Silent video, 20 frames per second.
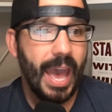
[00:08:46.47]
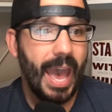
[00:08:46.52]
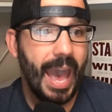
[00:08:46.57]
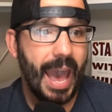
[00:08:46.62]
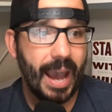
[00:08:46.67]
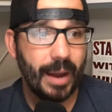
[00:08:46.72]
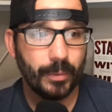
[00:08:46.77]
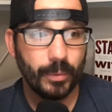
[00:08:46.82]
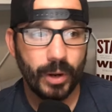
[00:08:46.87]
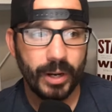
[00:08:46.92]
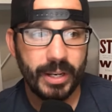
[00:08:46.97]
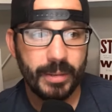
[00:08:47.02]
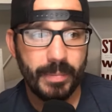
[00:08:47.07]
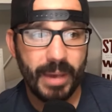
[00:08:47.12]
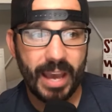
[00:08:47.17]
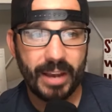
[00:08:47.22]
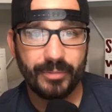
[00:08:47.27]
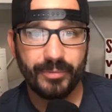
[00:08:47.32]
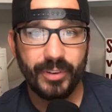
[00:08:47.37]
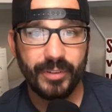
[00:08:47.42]
At running
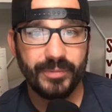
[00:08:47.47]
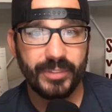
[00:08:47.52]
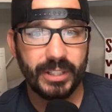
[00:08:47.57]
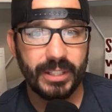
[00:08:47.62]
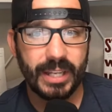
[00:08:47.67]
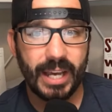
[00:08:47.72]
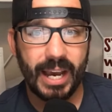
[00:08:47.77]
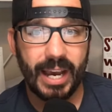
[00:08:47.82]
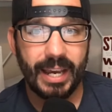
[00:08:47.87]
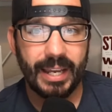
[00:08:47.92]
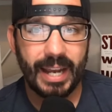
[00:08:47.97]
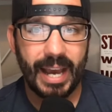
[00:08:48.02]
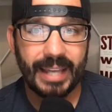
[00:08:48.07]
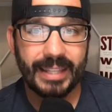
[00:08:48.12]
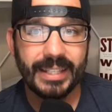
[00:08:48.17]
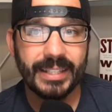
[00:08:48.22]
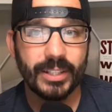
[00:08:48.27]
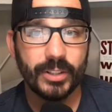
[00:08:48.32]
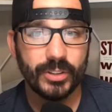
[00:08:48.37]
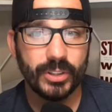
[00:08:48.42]
back 59, I
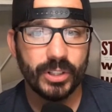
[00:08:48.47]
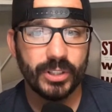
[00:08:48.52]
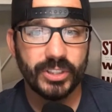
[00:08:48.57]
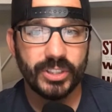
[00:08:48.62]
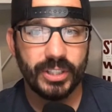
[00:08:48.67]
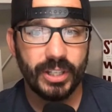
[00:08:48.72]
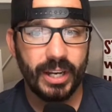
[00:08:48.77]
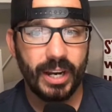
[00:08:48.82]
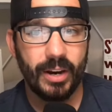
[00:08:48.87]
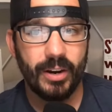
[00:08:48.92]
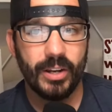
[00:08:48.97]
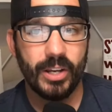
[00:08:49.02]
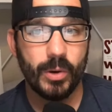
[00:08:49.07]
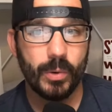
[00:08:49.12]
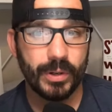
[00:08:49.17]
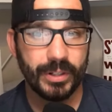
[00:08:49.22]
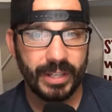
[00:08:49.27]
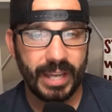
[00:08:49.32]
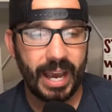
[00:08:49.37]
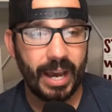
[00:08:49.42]
think there's a scenario
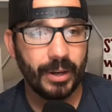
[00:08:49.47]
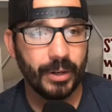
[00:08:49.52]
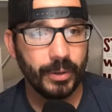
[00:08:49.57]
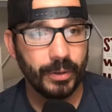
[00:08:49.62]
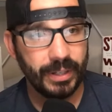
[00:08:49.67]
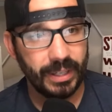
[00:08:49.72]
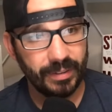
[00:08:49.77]
where Dowdle,